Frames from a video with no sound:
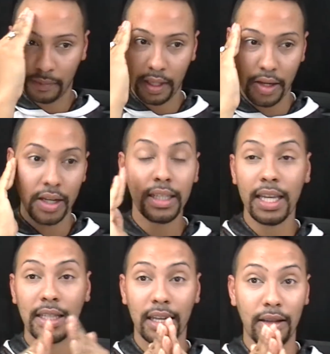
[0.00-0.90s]
And you're gonna see
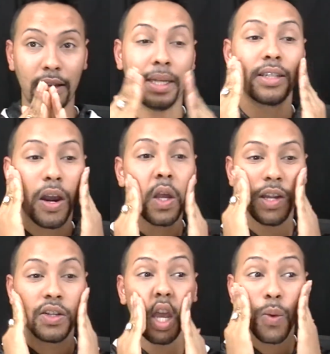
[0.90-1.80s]
it's gonna look a bit dark,
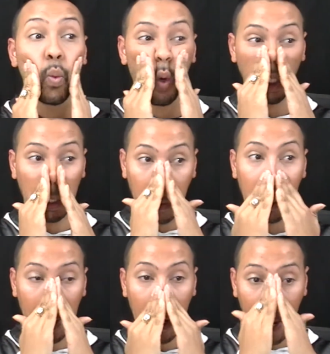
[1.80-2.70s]
and you're like, what is he
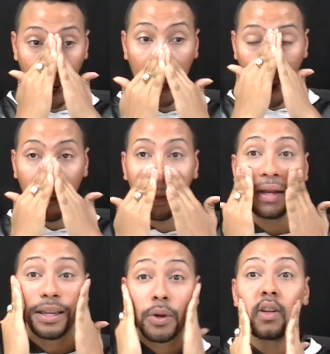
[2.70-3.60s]
doing?
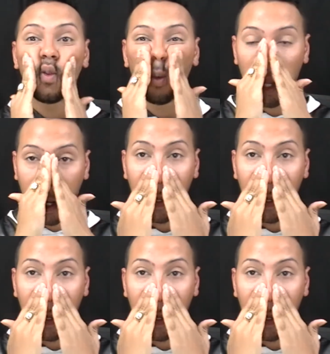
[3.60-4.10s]
But it works for me.